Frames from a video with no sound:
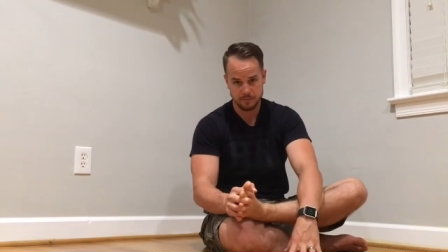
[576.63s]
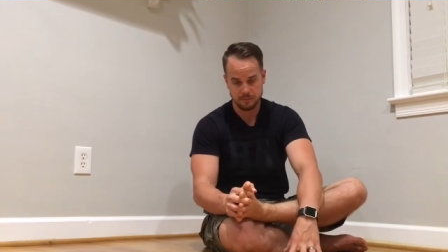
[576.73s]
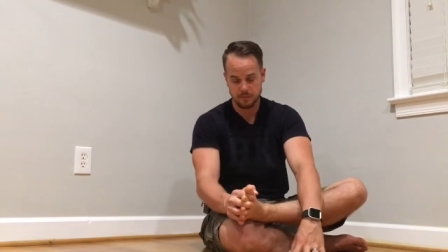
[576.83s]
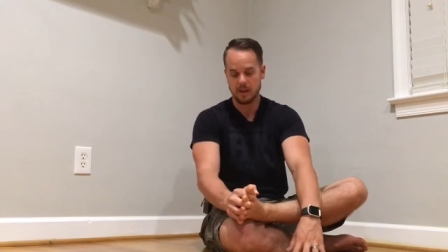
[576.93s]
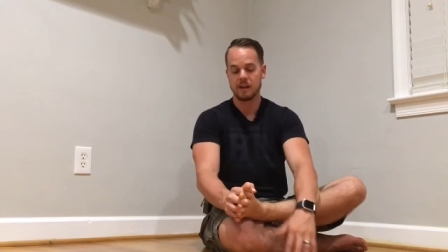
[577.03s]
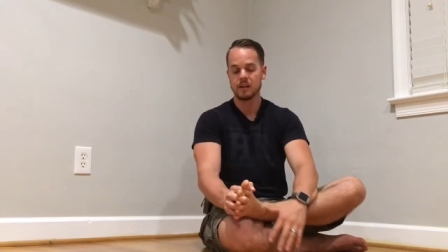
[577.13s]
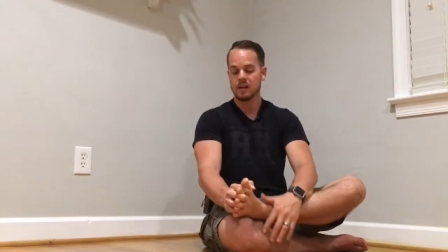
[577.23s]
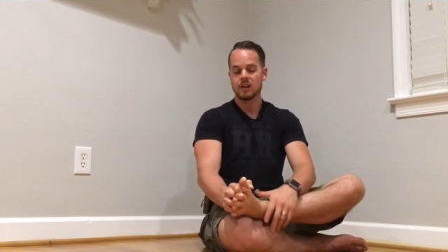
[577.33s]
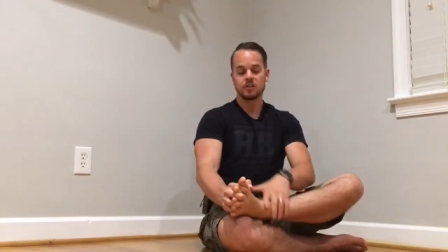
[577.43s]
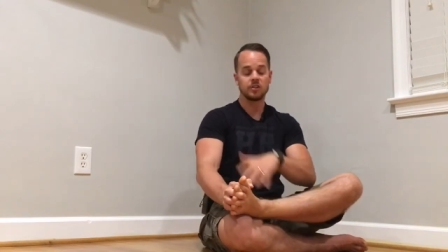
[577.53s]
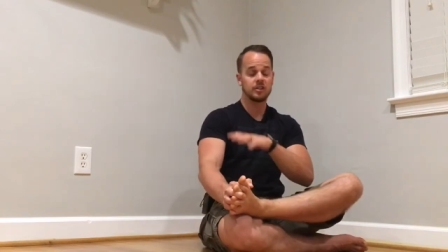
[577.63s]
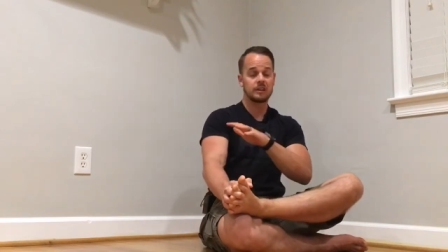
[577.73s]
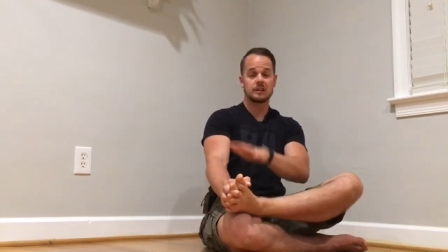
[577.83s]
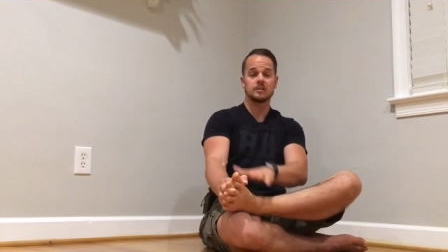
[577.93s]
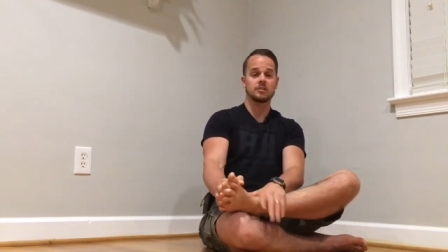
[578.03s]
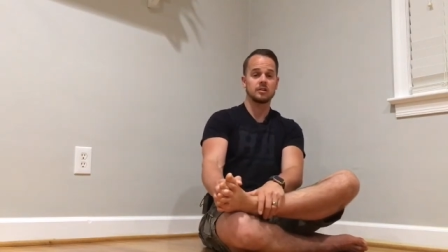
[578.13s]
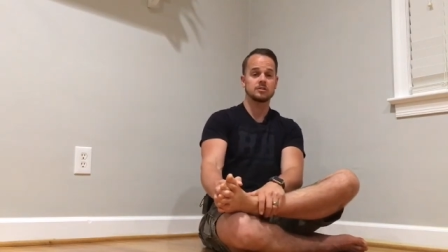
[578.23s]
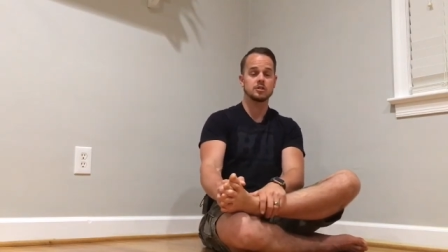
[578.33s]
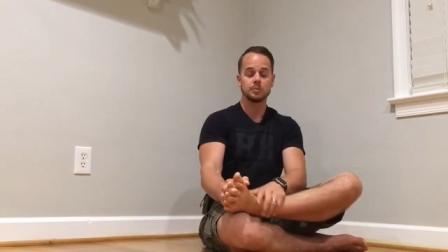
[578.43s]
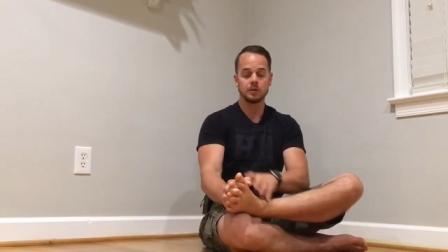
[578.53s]
Okay, so this is a
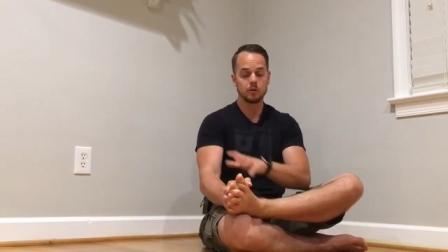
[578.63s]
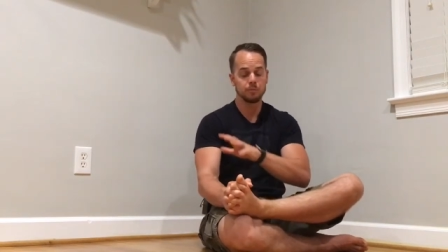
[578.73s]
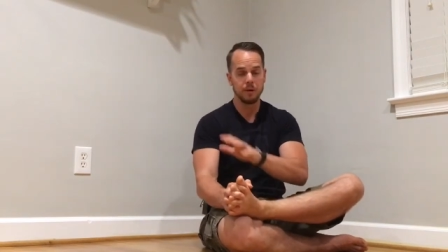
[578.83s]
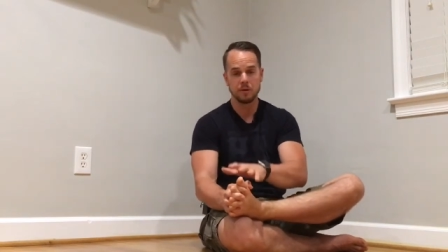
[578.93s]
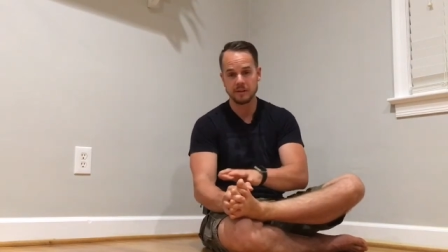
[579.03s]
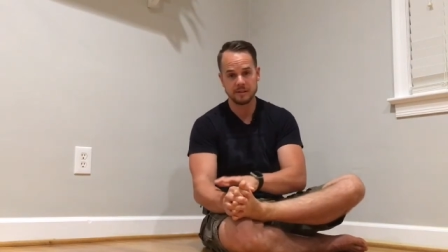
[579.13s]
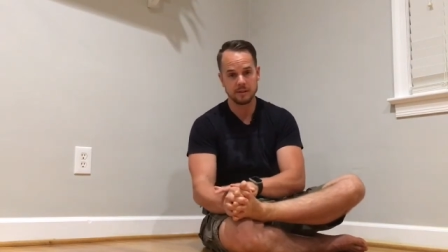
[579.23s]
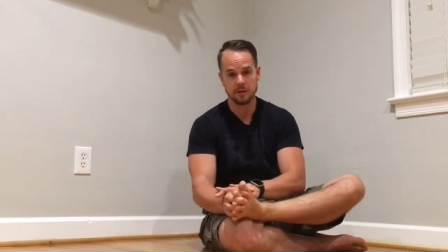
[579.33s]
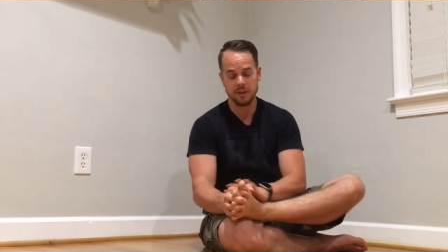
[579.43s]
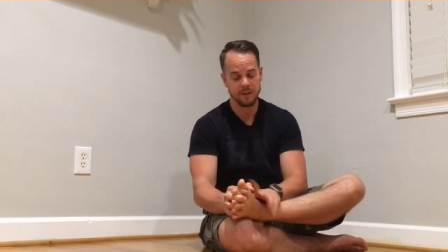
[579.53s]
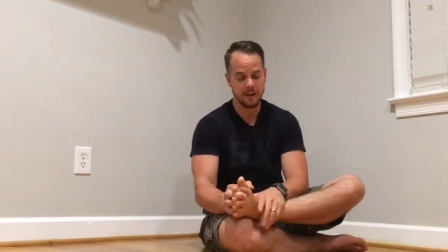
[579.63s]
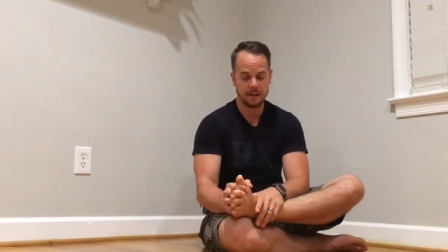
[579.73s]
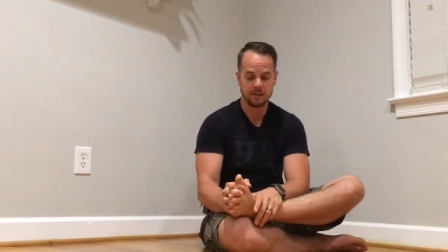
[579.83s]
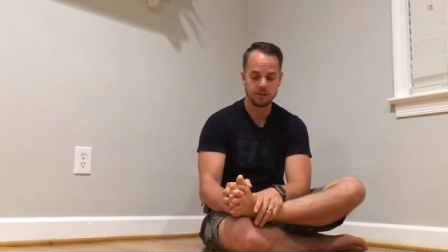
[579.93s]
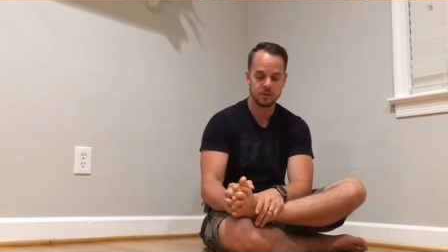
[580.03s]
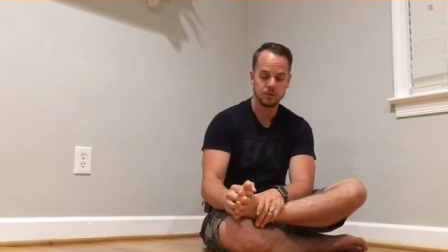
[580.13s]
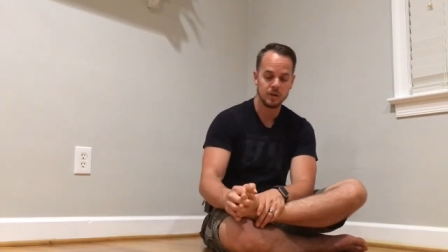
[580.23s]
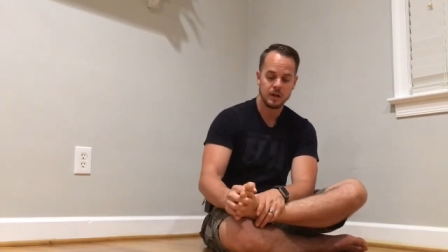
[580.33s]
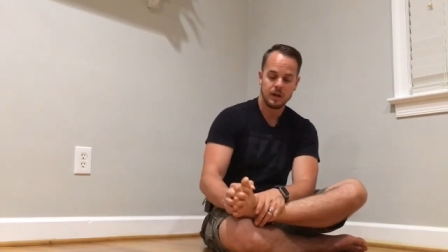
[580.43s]
super little bonus little thing that I like to do.